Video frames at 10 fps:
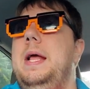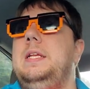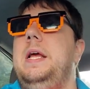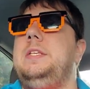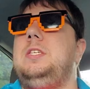
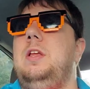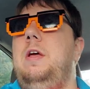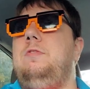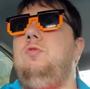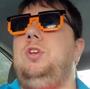
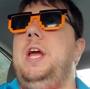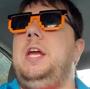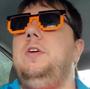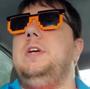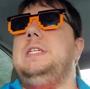It's
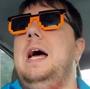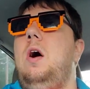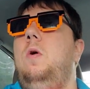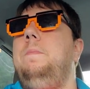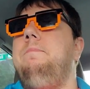ridiculous
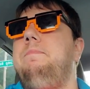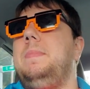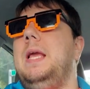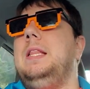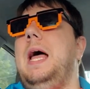how,
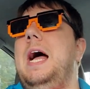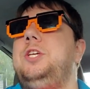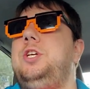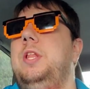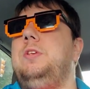and
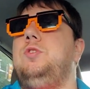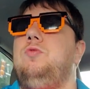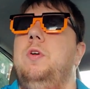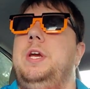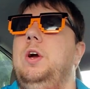last year this has
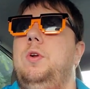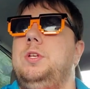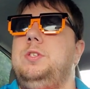really killed us.